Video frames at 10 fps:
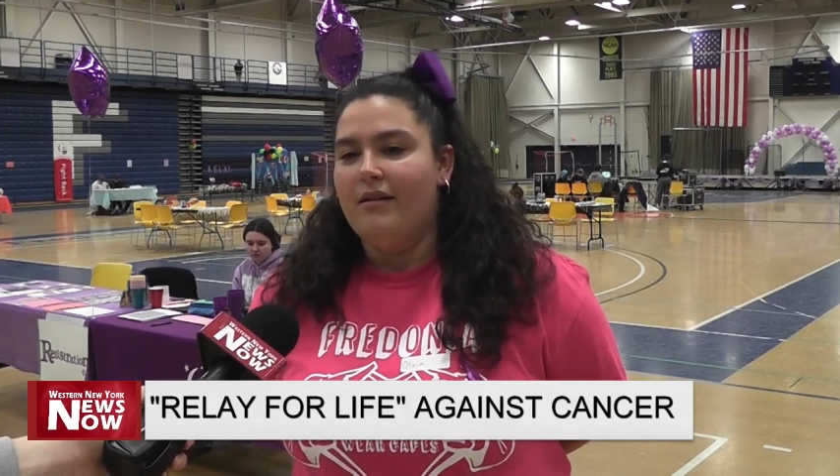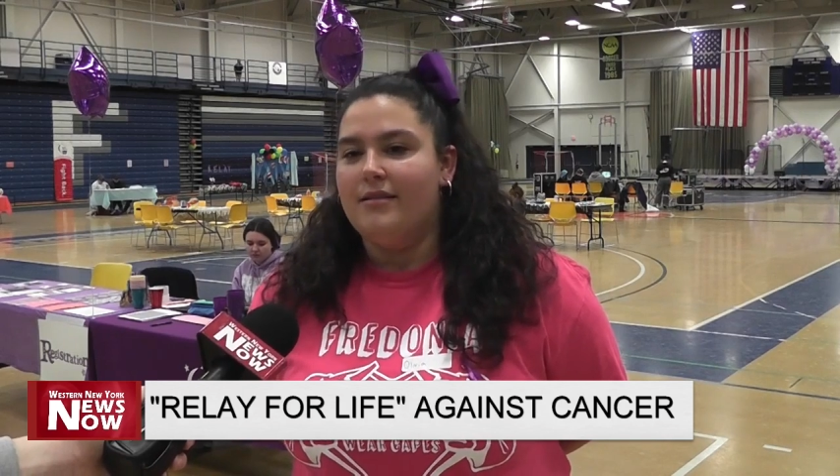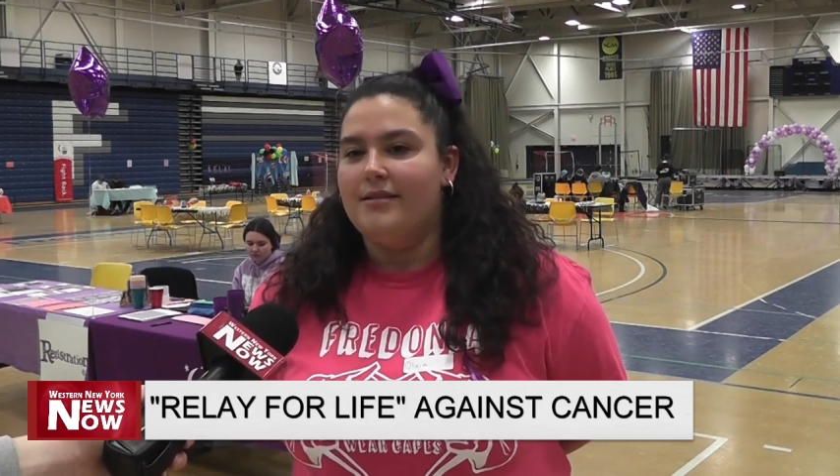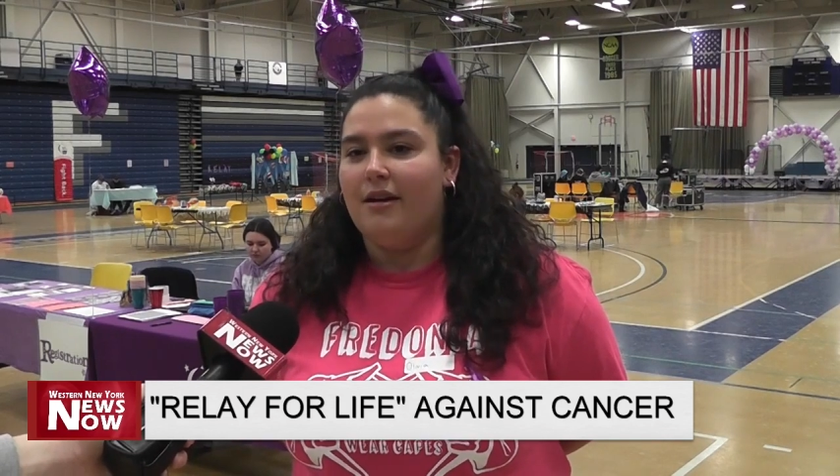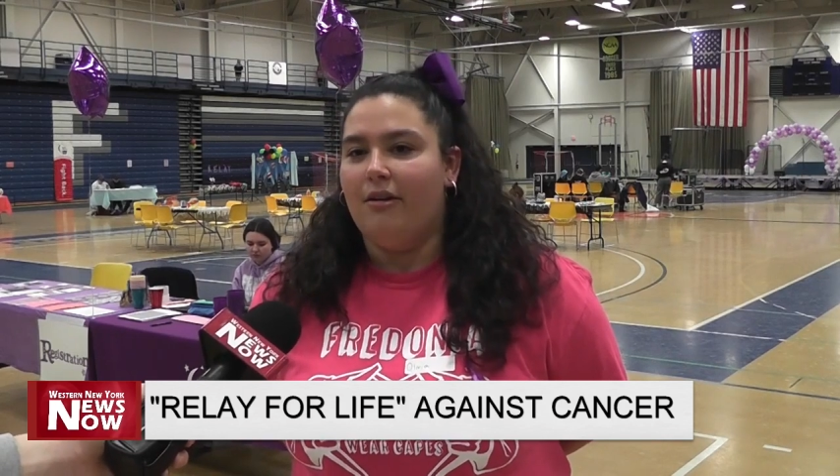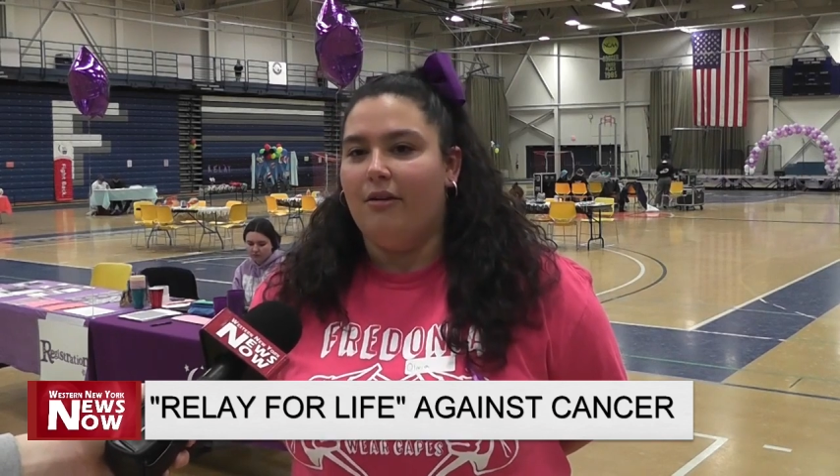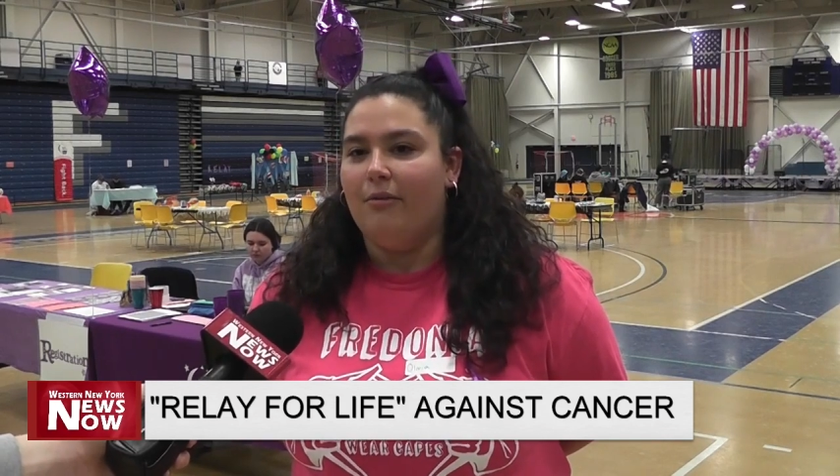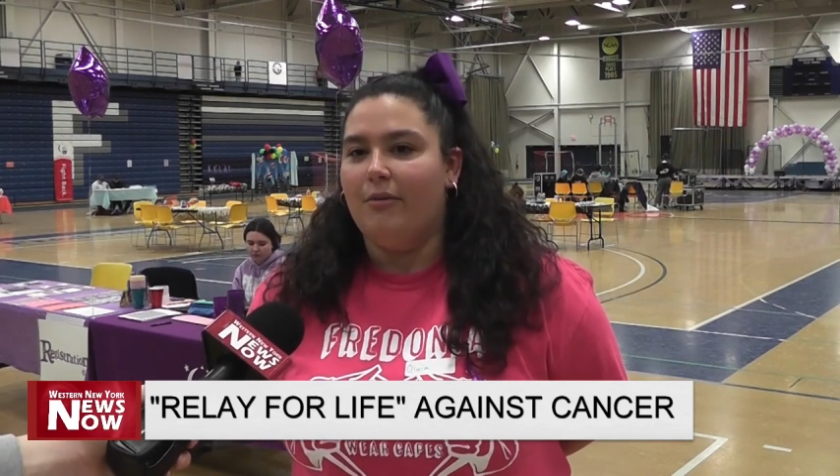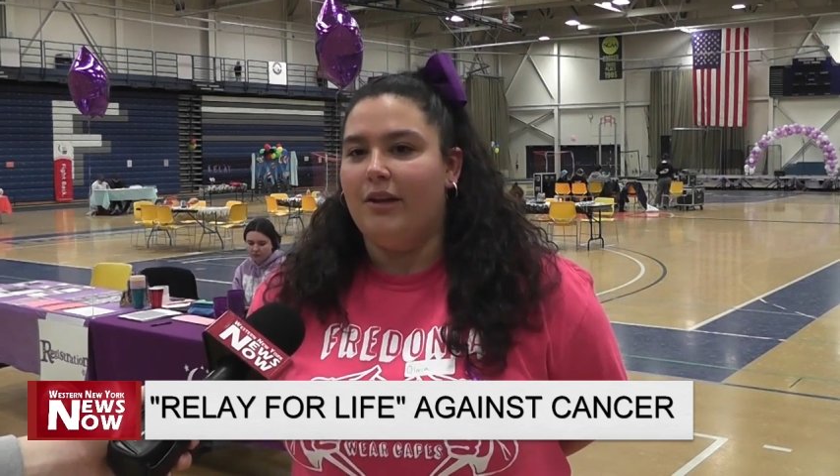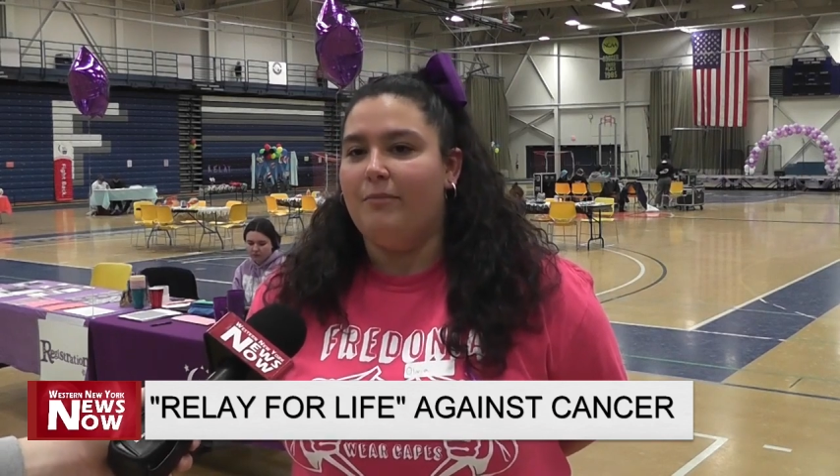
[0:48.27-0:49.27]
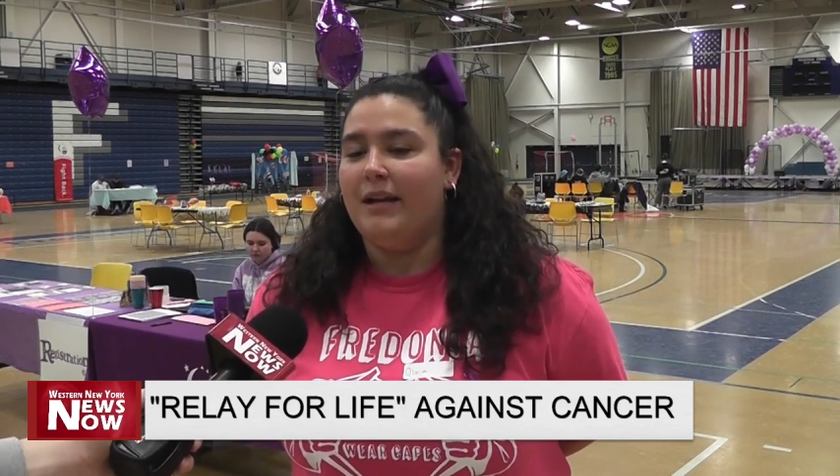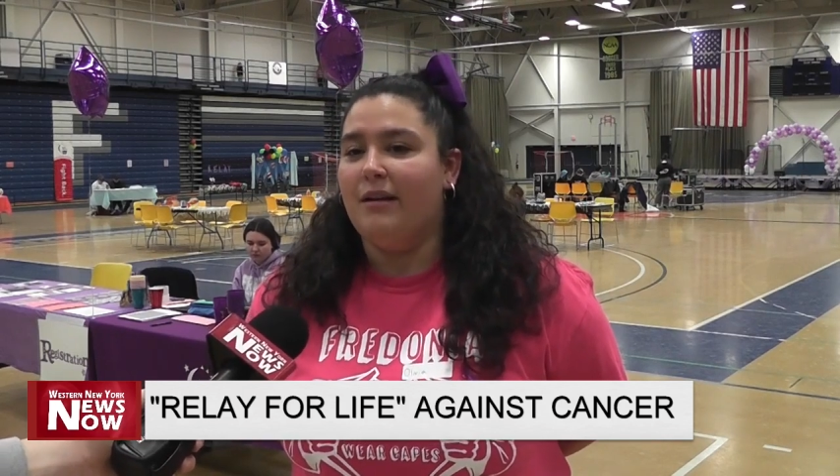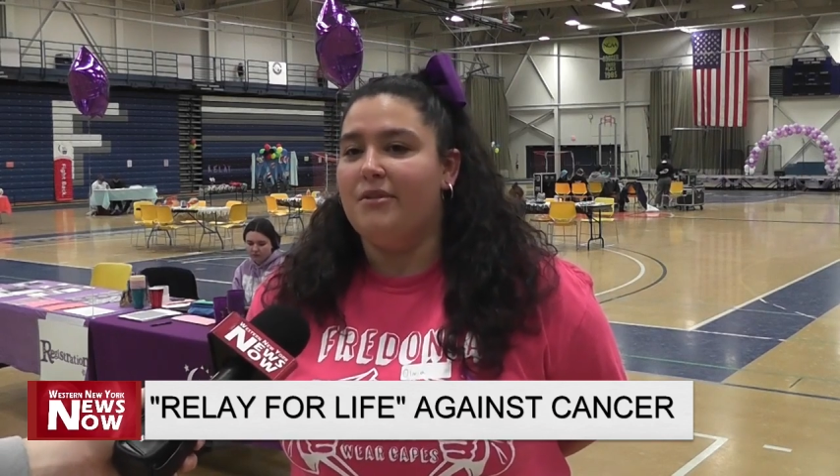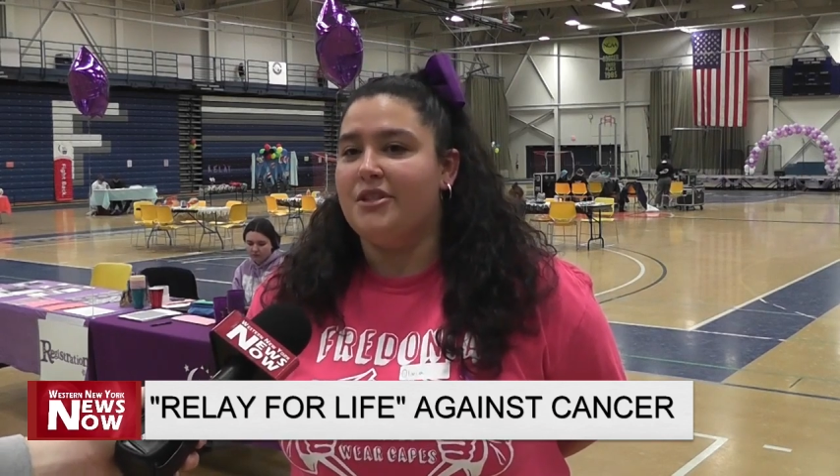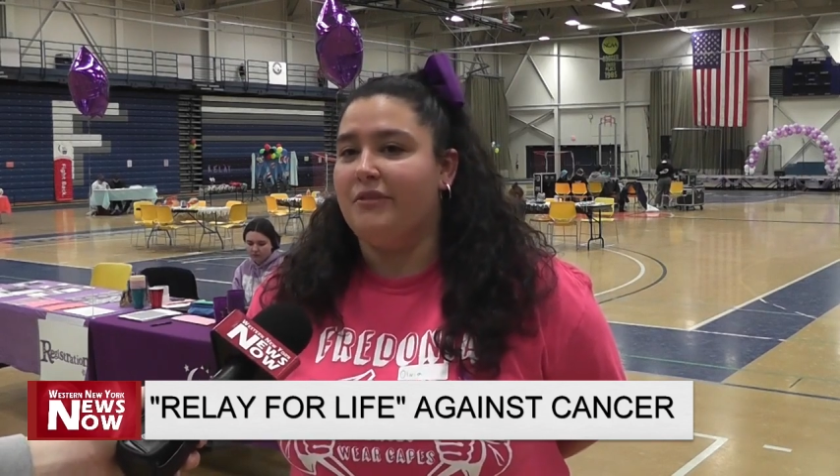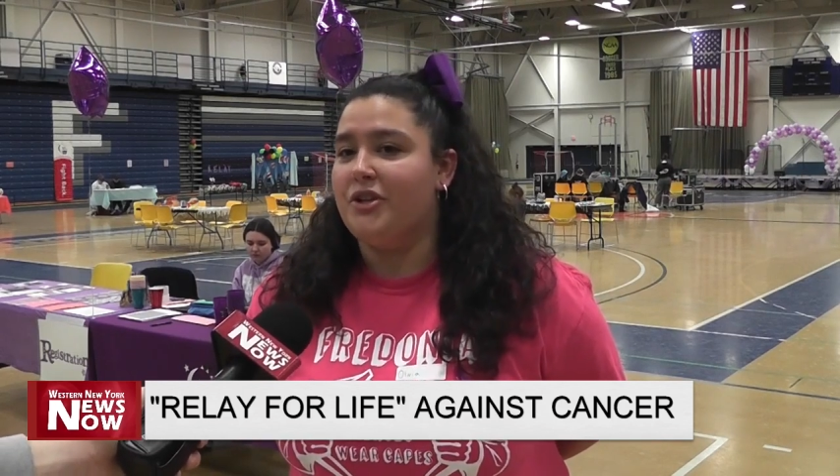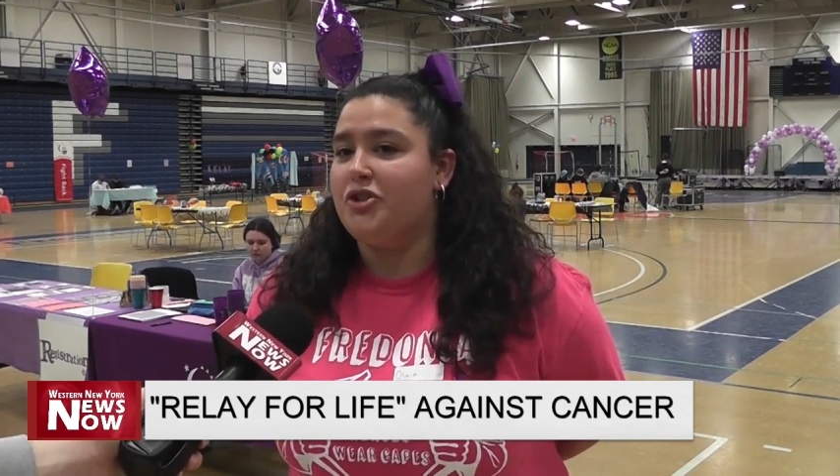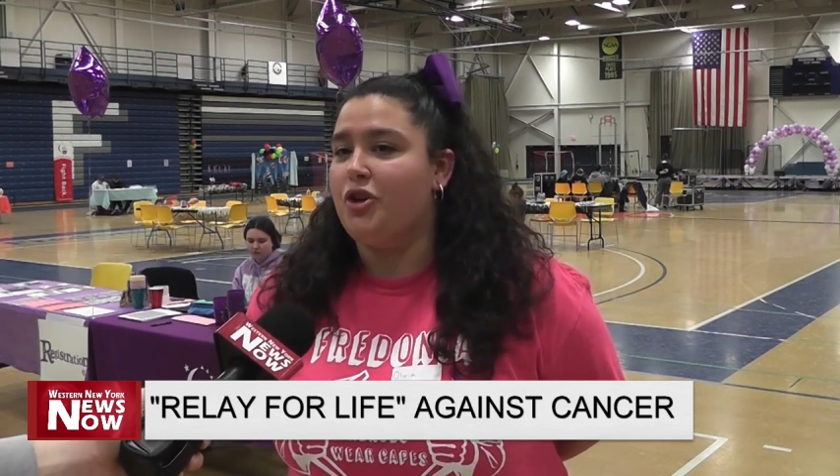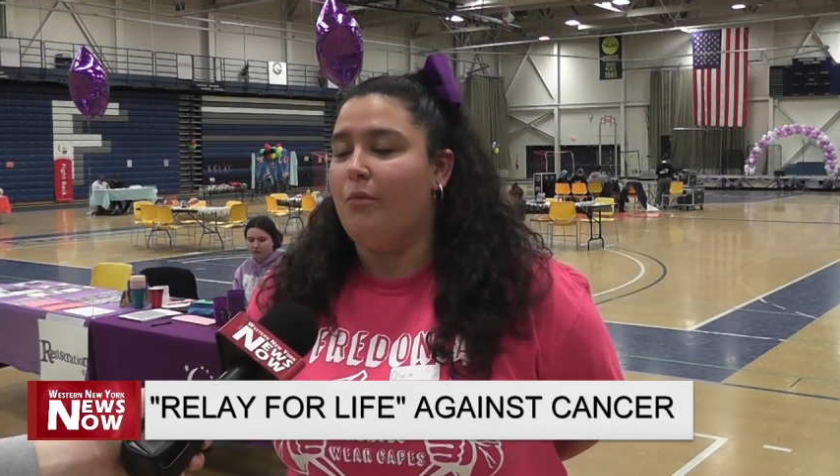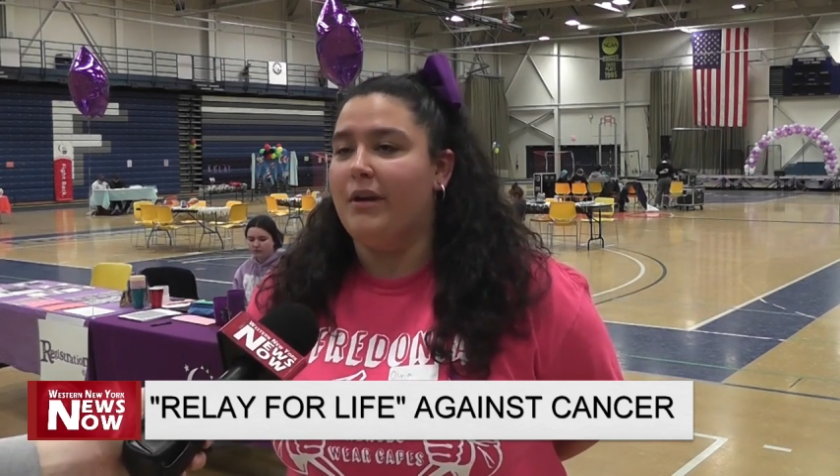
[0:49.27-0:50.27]
So we've been able to reach
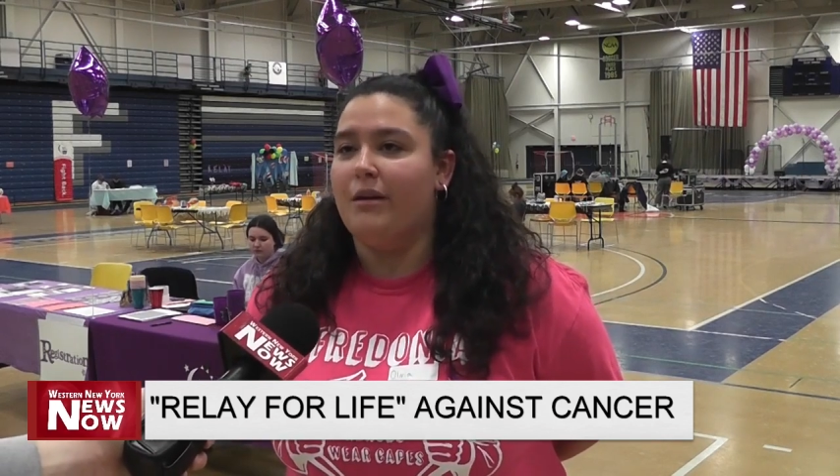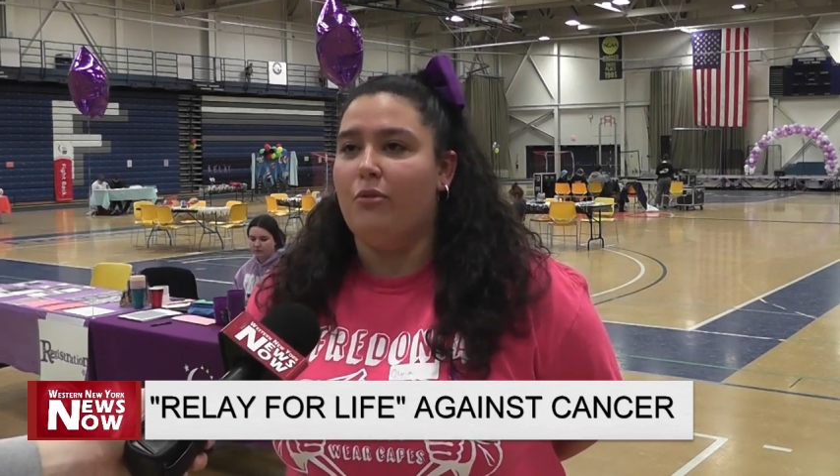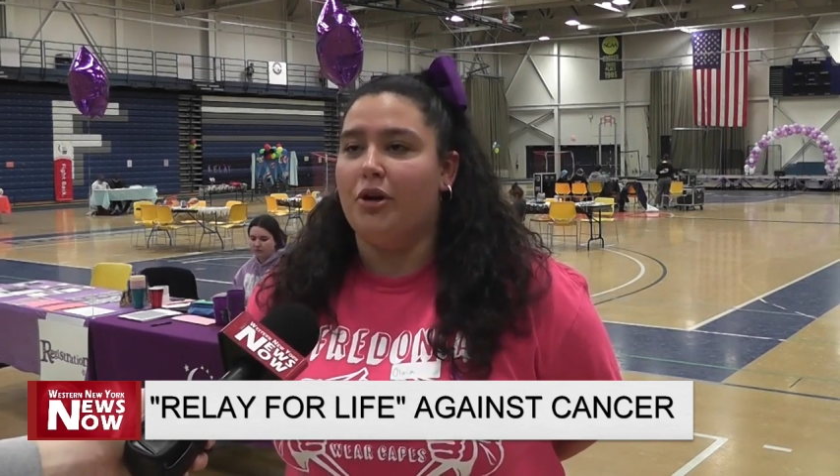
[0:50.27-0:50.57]
so many more